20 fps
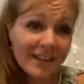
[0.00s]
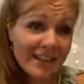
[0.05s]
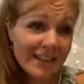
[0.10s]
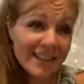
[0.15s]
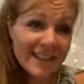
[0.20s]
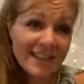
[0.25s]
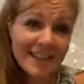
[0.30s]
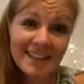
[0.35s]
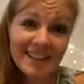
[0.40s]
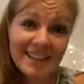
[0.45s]

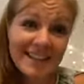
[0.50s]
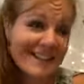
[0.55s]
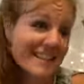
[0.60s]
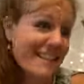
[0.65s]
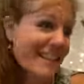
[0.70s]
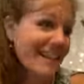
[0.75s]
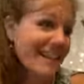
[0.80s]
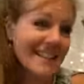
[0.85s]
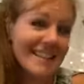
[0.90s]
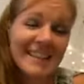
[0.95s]
It's gonna
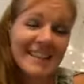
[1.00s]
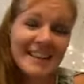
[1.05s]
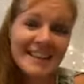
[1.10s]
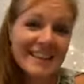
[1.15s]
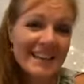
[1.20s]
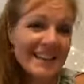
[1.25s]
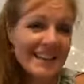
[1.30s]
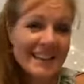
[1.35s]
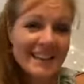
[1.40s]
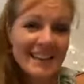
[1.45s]
sound
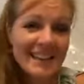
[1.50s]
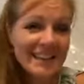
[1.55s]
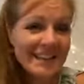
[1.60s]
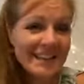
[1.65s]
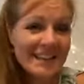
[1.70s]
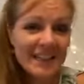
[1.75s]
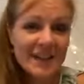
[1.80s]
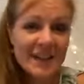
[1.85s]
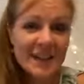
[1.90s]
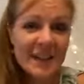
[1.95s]
silly. It's gonna
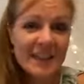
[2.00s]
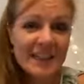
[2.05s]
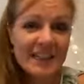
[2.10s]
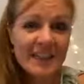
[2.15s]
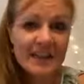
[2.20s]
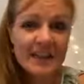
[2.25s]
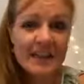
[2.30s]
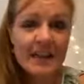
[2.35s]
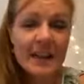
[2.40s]
sound crazy,